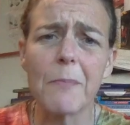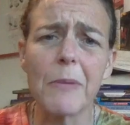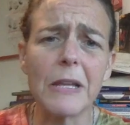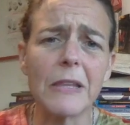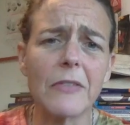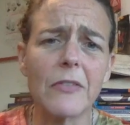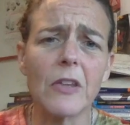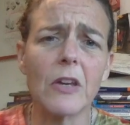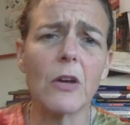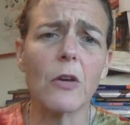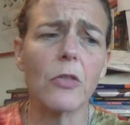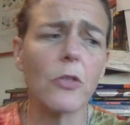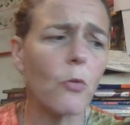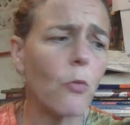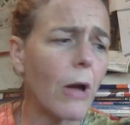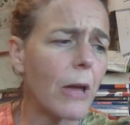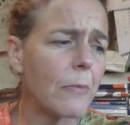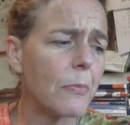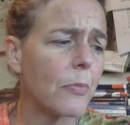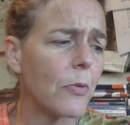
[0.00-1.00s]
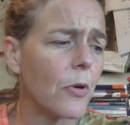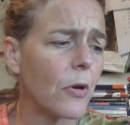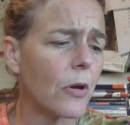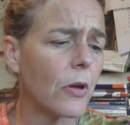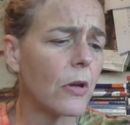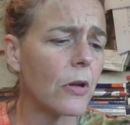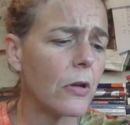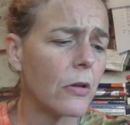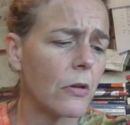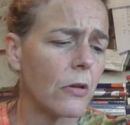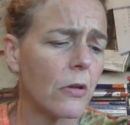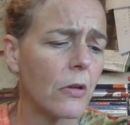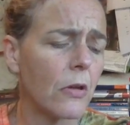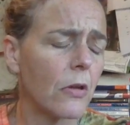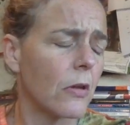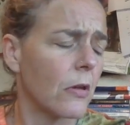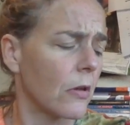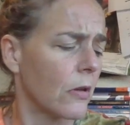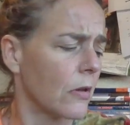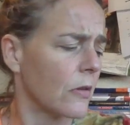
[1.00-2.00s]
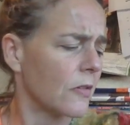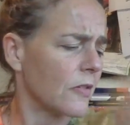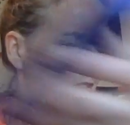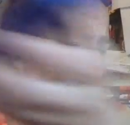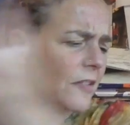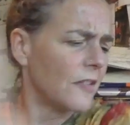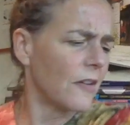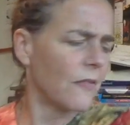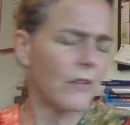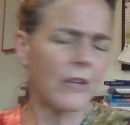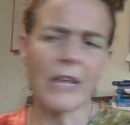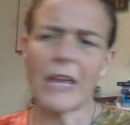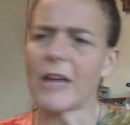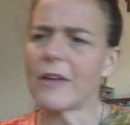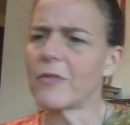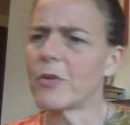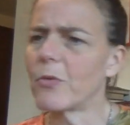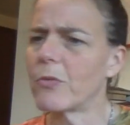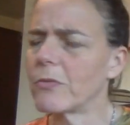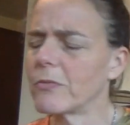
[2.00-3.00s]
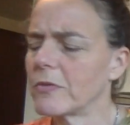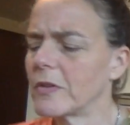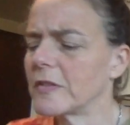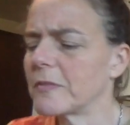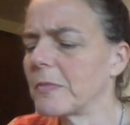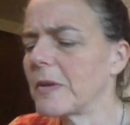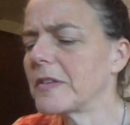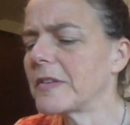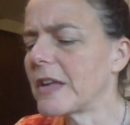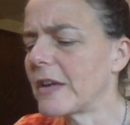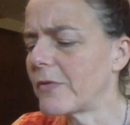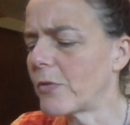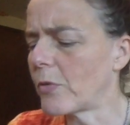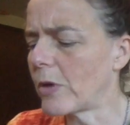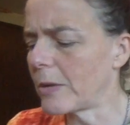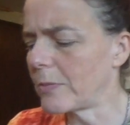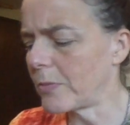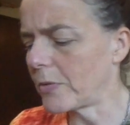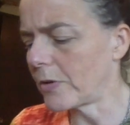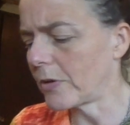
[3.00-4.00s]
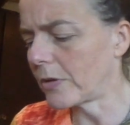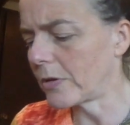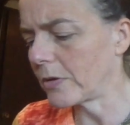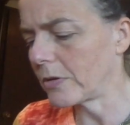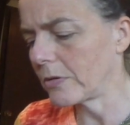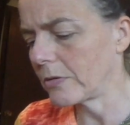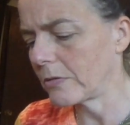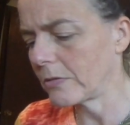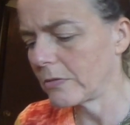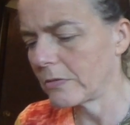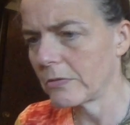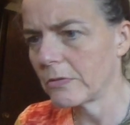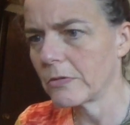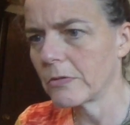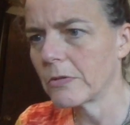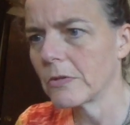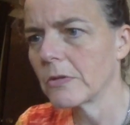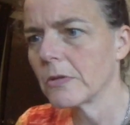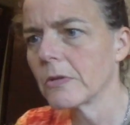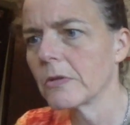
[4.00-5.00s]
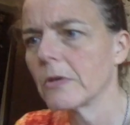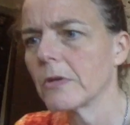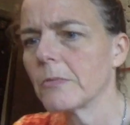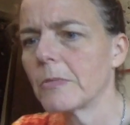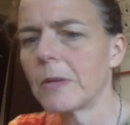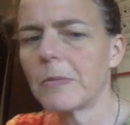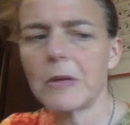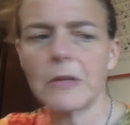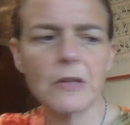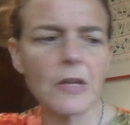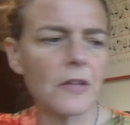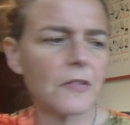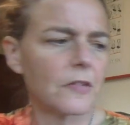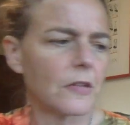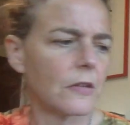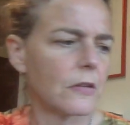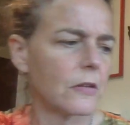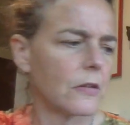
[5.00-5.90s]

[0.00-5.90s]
but the white book, does this even have this must have a white book. Maybe it doesn't.